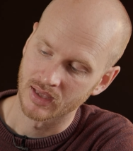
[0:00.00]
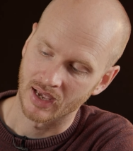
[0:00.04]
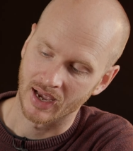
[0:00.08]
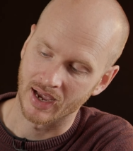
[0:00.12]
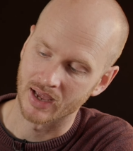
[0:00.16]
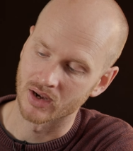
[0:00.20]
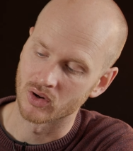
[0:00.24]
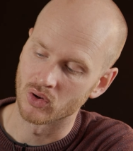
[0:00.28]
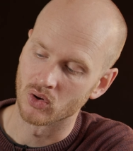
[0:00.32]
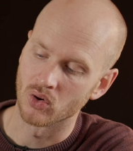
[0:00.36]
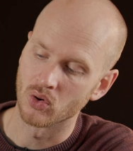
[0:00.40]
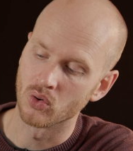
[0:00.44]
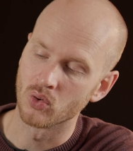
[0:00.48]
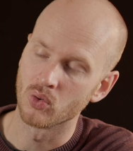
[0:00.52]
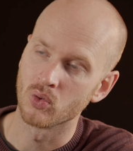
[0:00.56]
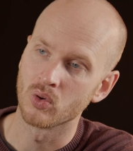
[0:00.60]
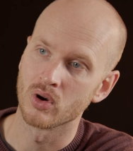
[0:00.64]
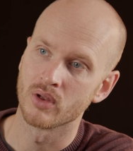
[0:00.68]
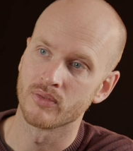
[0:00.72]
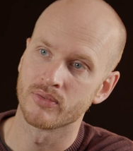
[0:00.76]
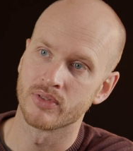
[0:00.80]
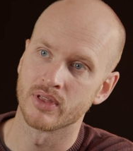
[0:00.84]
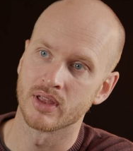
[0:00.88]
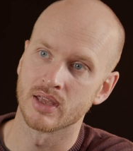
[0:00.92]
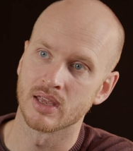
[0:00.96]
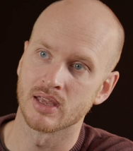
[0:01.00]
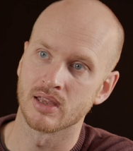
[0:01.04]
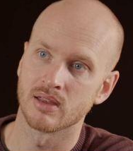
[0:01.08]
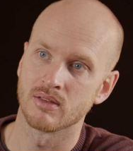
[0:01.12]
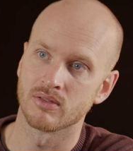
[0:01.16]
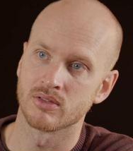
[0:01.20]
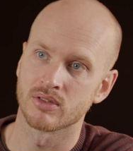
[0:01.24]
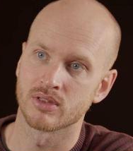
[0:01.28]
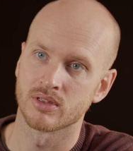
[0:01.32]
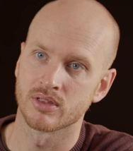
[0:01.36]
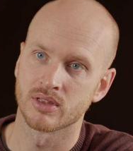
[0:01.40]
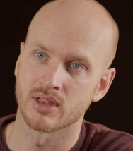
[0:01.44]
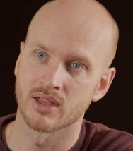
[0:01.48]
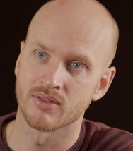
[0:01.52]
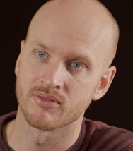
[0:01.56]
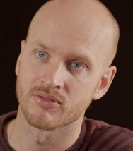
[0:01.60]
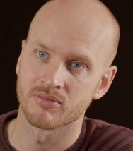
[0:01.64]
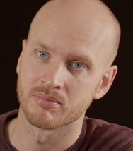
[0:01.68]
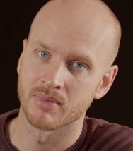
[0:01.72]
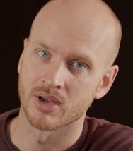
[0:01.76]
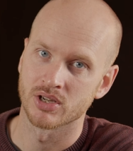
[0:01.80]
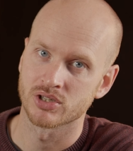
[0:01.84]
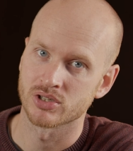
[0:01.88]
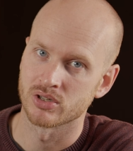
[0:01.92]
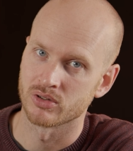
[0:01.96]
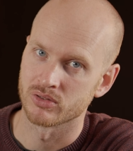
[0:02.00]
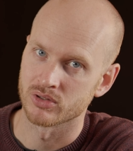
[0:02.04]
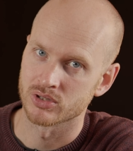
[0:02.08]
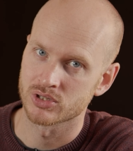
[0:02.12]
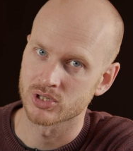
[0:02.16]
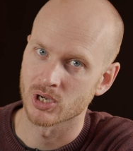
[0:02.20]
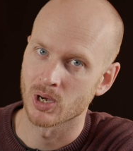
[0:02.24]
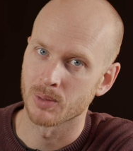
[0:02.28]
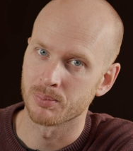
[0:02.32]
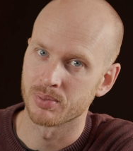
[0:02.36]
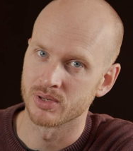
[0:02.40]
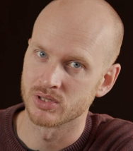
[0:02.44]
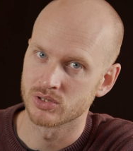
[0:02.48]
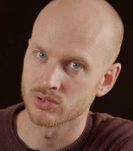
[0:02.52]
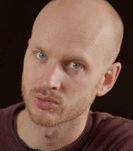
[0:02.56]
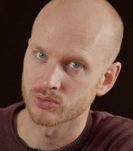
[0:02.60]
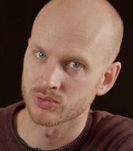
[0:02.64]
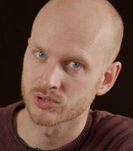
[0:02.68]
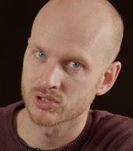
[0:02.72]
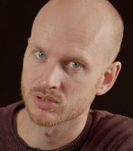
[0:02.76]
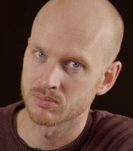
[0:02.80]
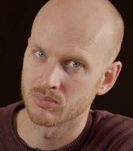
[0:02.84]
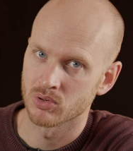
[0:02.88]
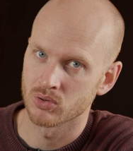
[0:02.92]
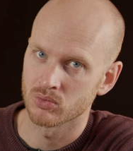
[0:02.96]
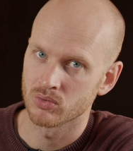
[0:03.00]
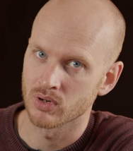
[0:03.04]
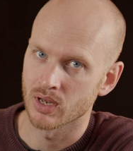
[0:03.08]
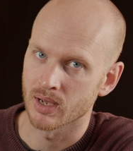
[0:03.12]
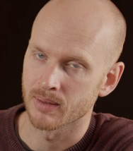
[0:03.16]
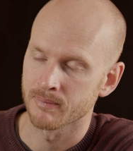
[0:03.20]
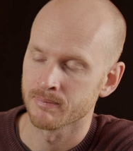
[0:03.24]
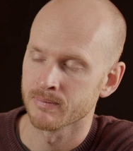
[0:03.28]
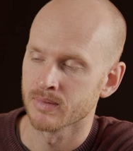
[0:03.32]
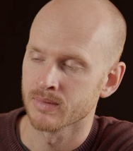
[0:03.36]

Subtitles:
And all of the information on the top is all smaller.